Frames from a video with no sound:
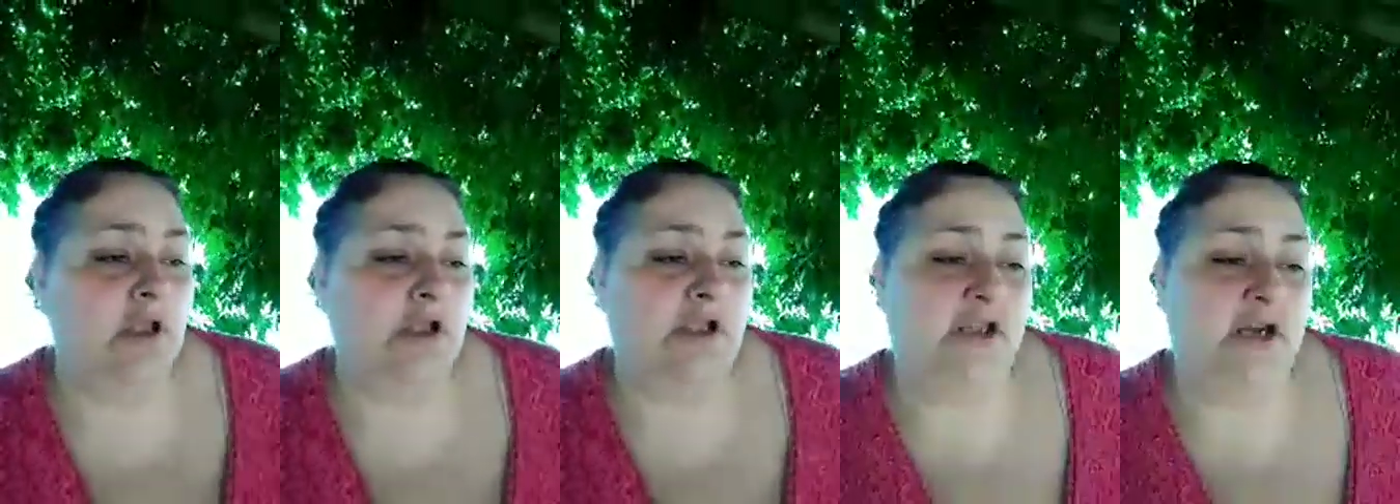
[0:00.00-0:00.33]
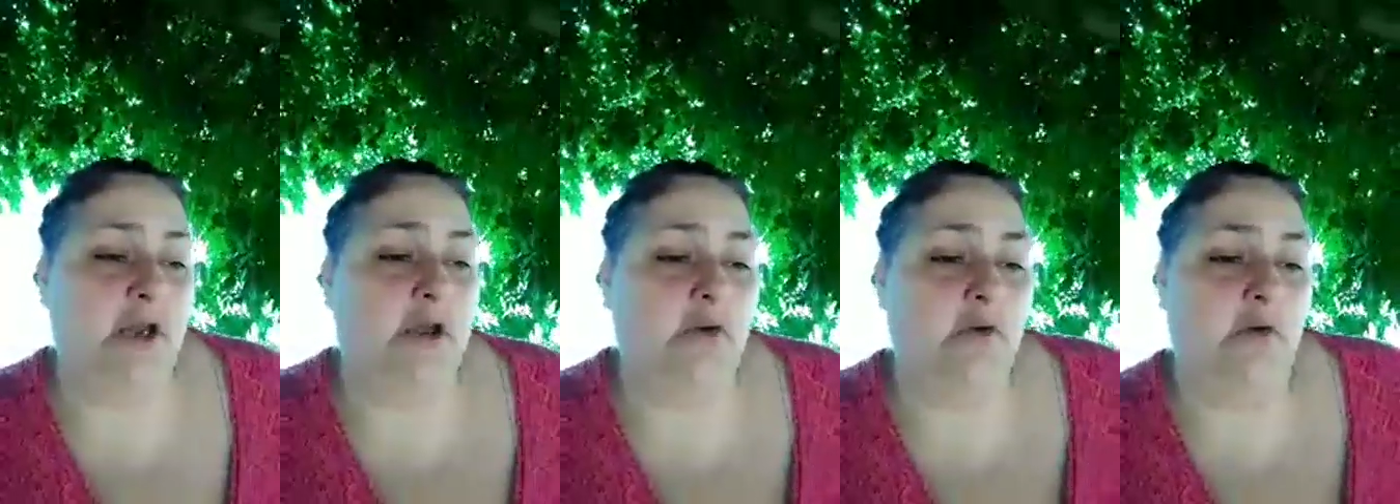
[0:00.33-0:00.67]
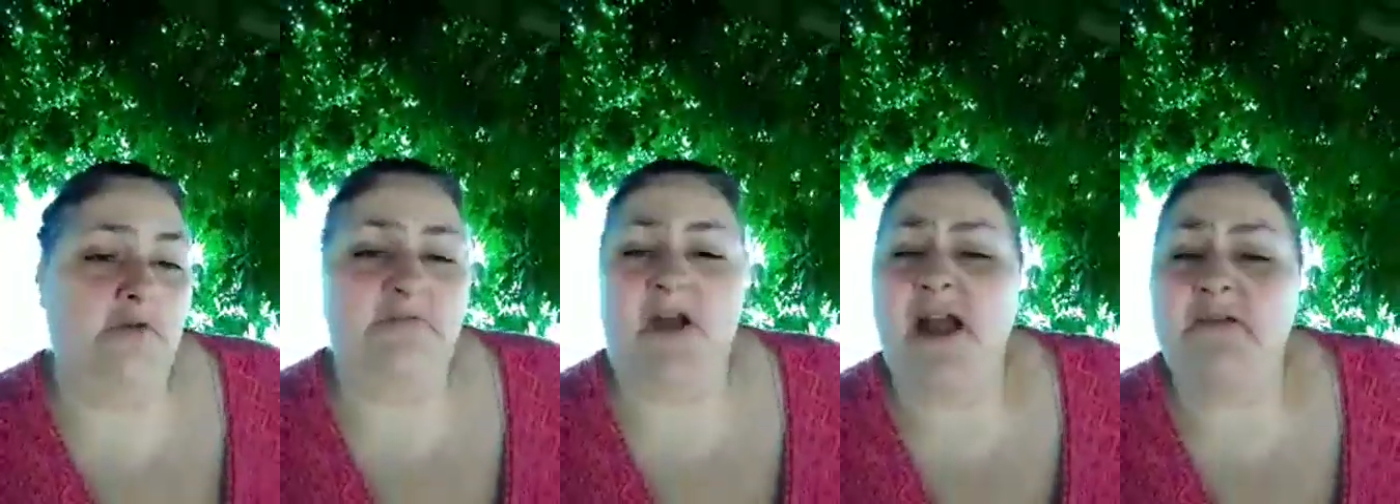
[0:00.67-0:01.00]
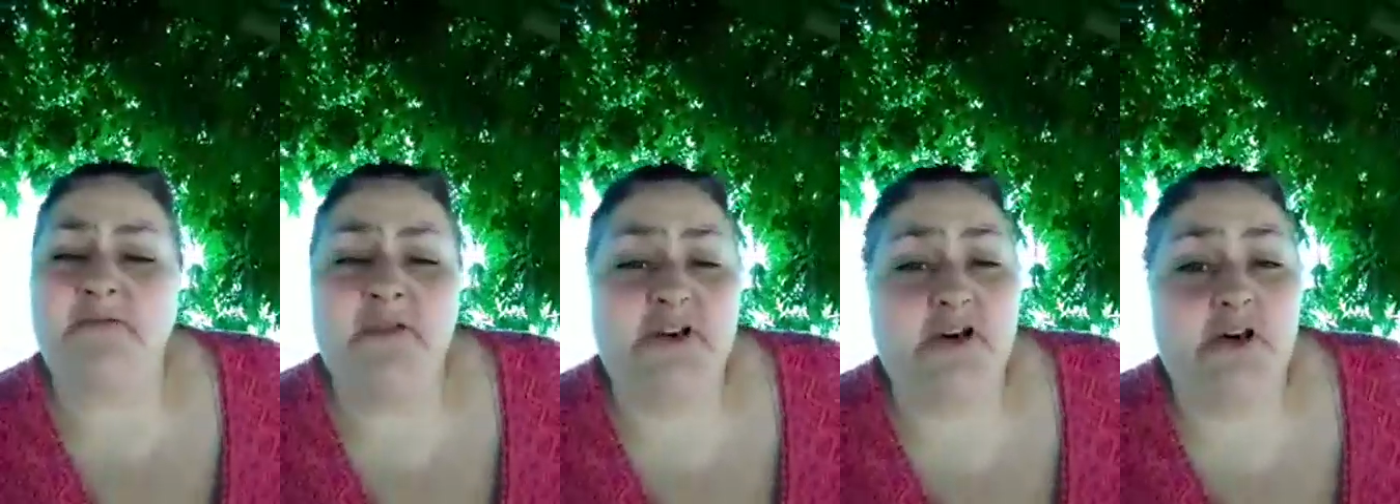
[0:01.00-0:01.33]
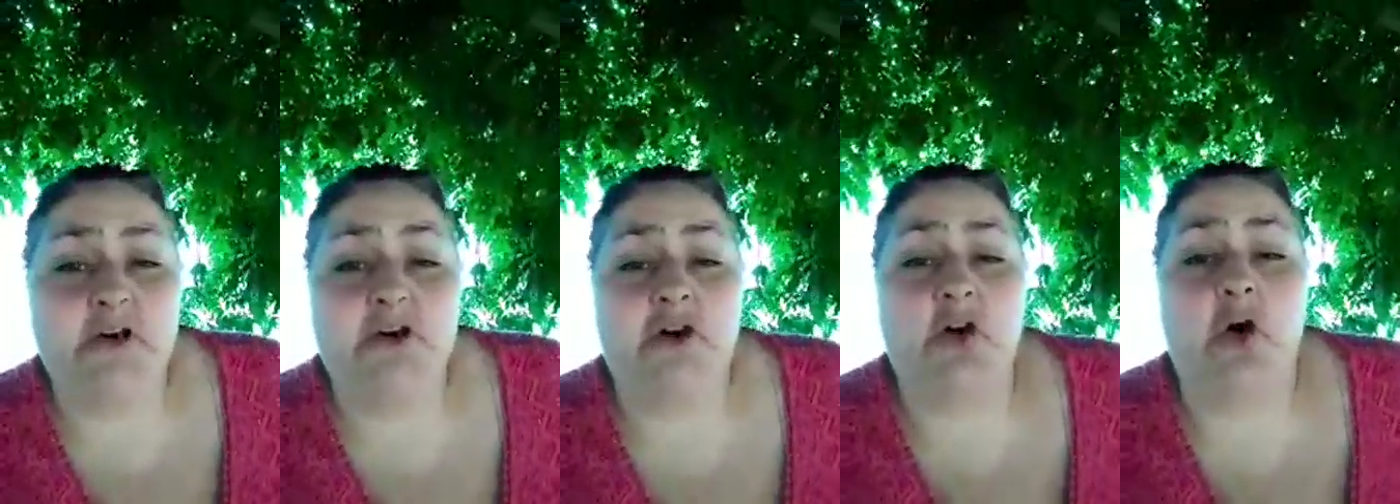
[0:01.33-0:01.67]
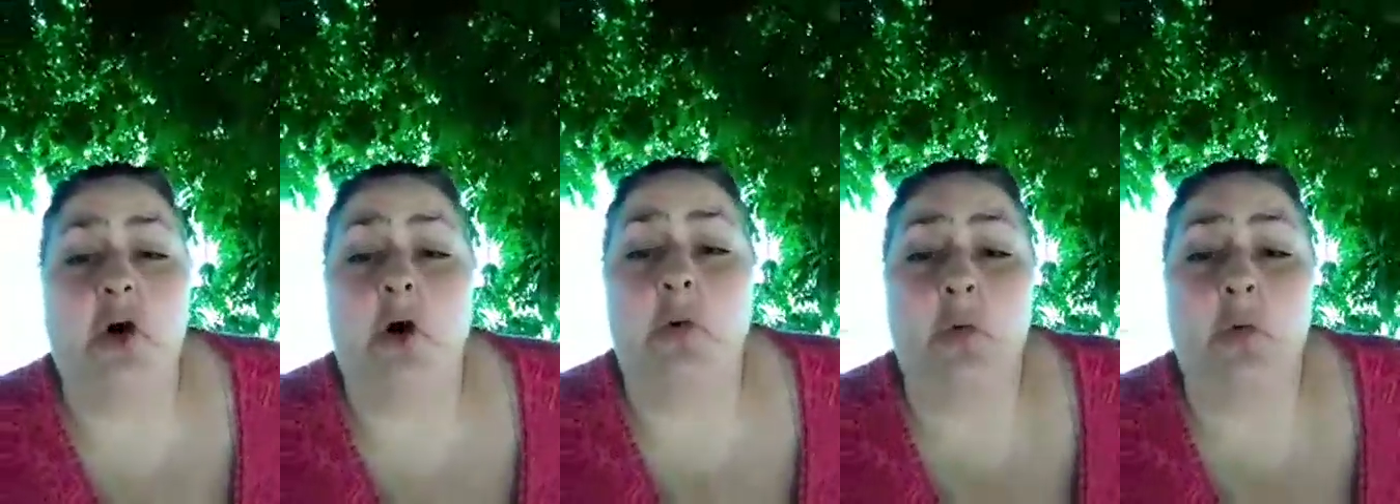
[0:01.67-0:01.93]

you know, a five figure earner or